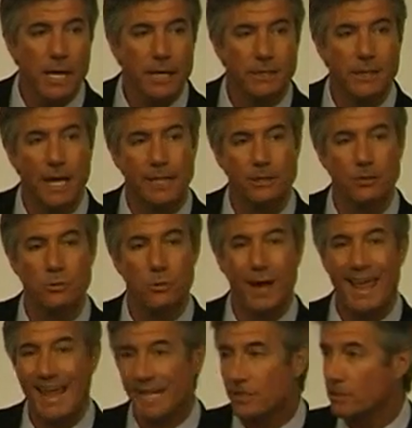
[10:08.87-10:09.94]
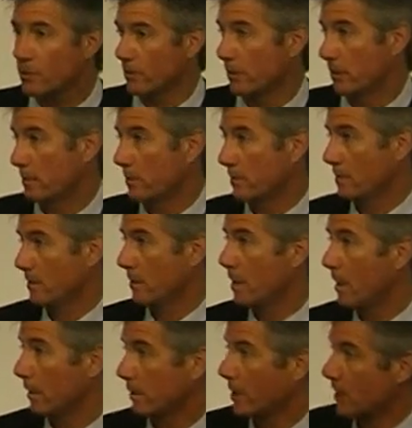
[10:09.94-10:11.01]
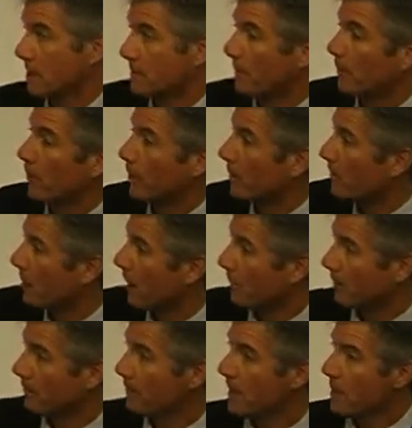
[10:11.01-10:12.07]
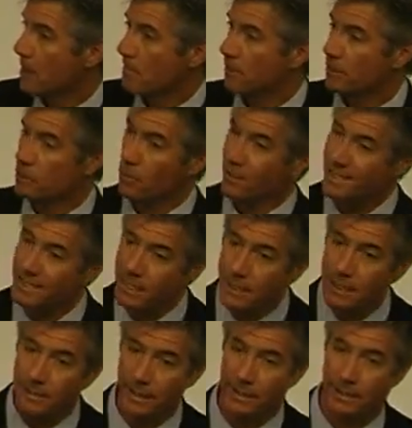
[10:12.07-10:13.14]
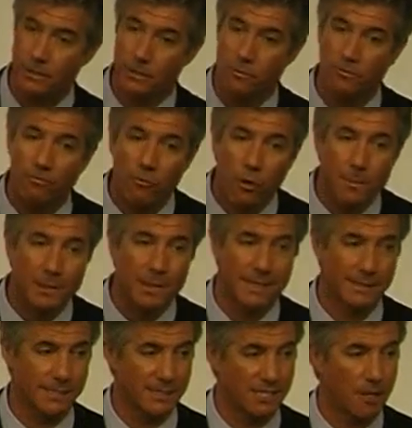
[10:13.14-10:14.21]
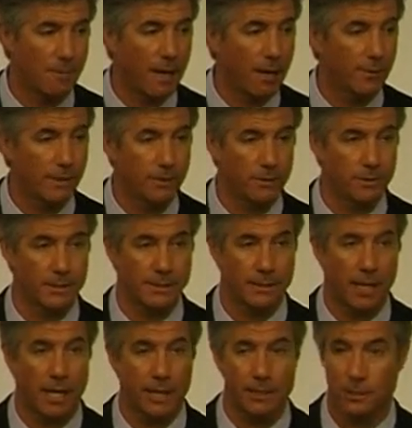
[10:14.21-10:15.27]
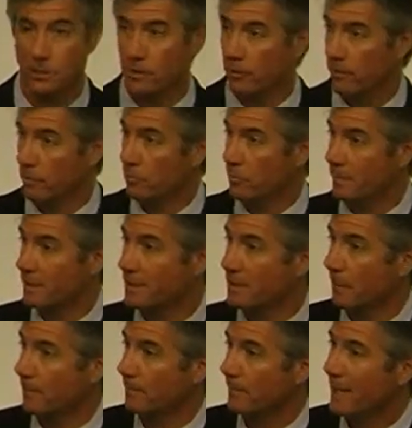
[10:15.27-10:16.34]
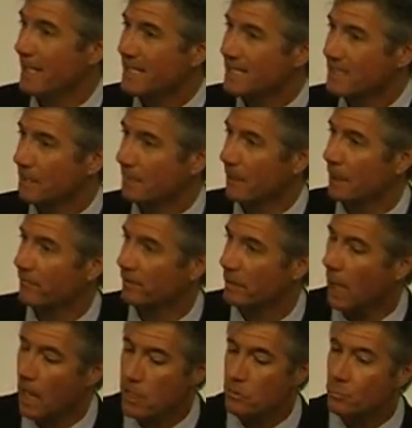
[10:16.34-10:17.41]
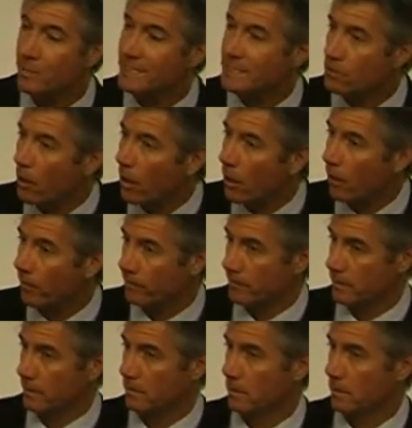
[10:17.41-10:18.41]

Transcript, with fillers: not to answer the Holocaust memorial problem, but to articulate it, to formalize it somehow in their design, so that it would be some, some kind of an unresolved